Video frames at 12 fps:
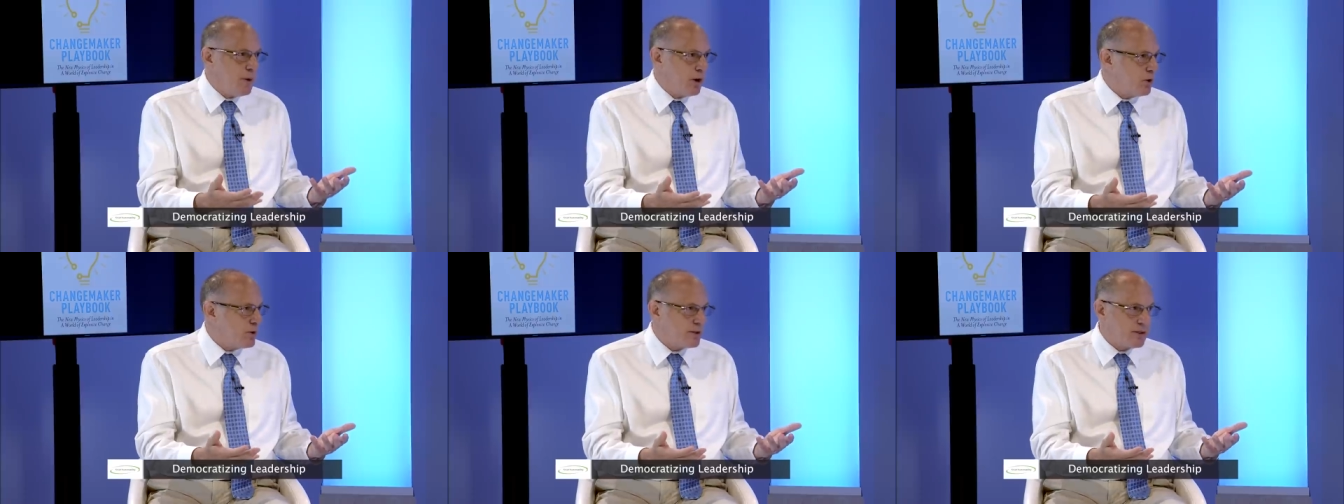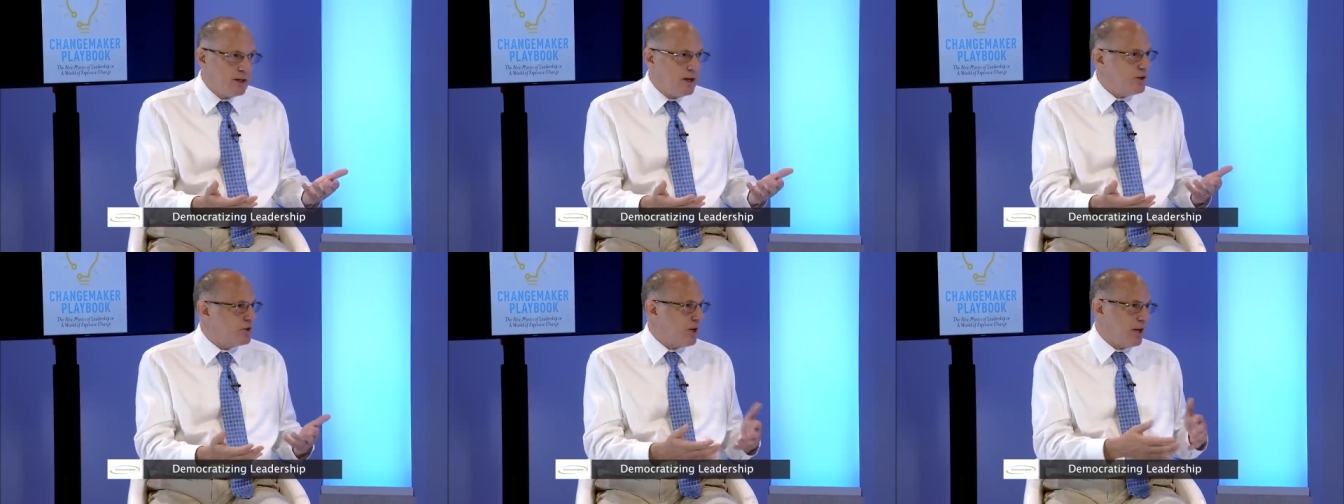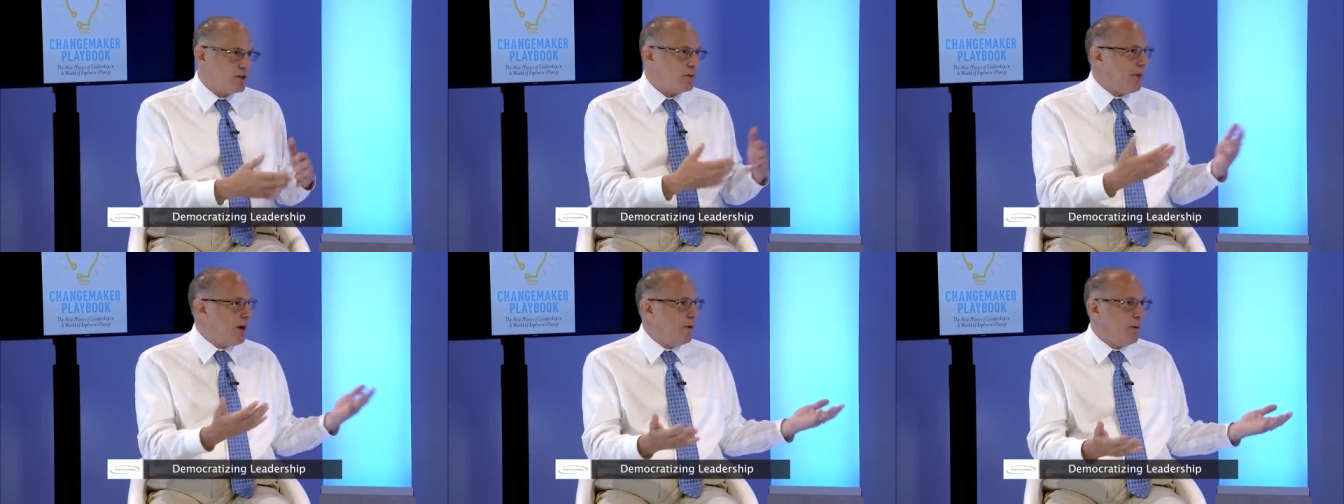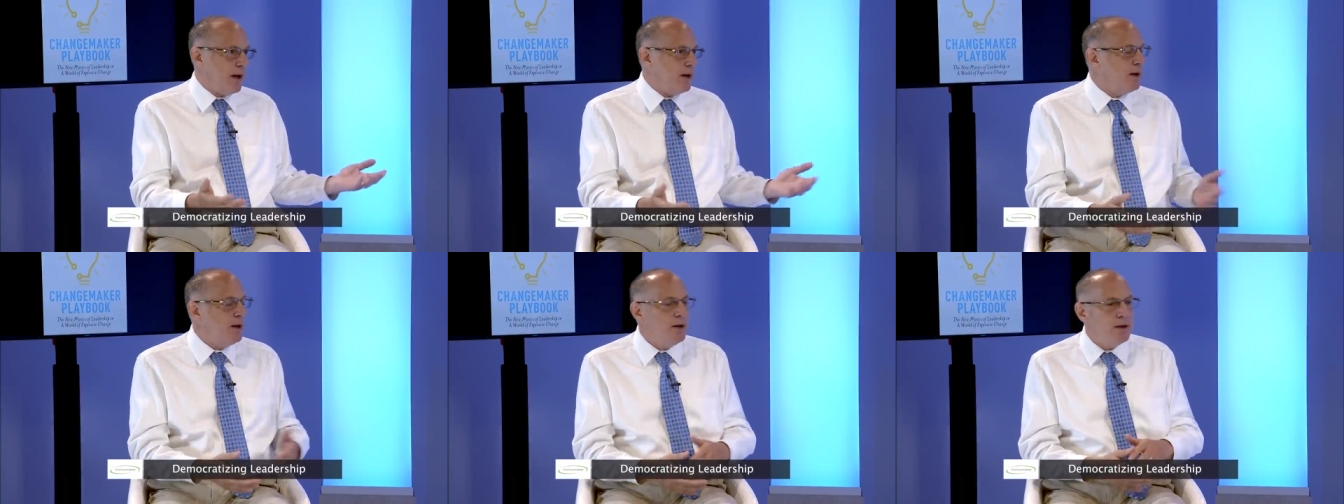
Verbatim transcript: makers in education, by the way,